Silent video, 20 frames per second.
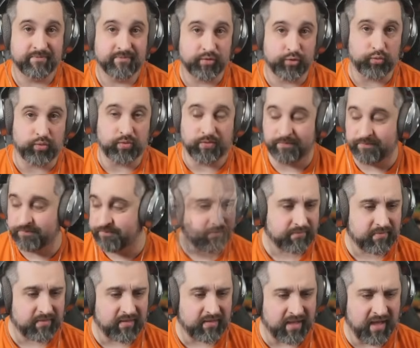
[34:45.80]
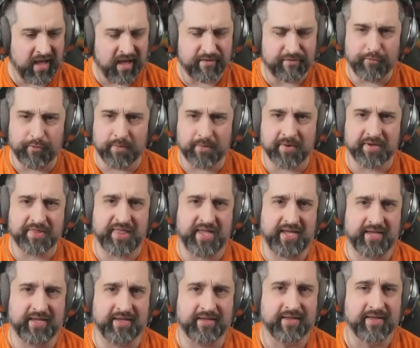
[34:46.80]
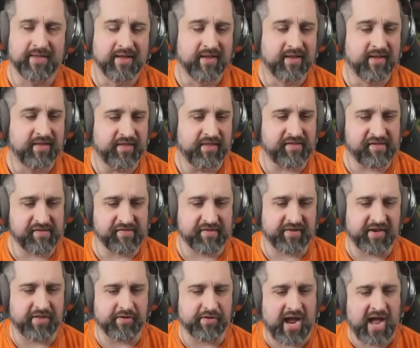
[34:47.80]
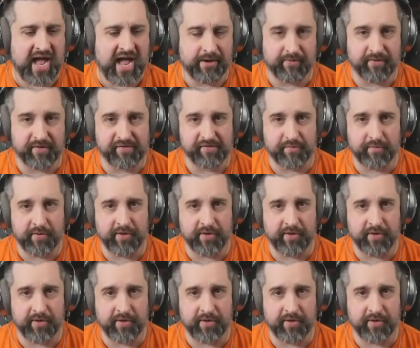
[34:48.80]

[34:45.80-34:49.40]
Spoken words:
Cool. Forward thinking. This is another high-risk one.